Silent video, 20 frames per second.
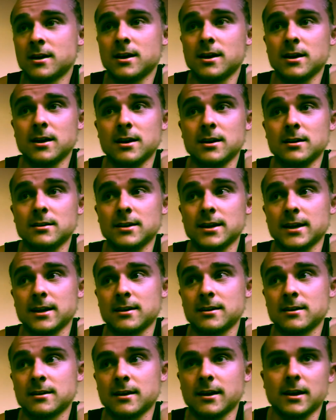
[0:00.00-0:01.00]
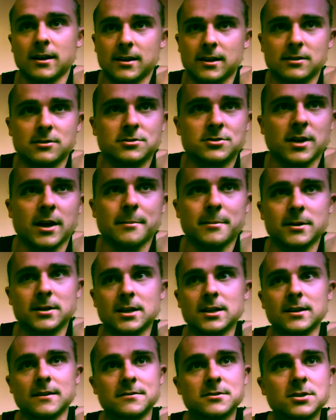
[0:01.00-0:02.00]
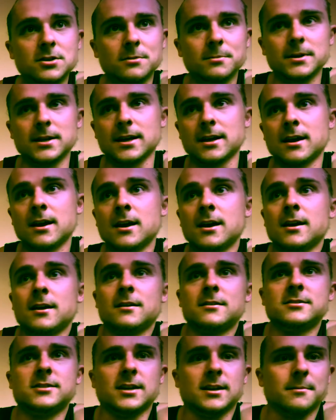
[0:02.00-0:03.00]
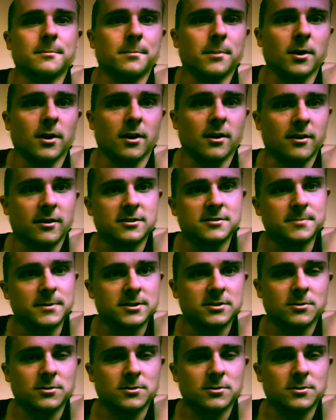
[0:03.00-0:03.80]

like I do trap deadlifts too, but like Bulgarian split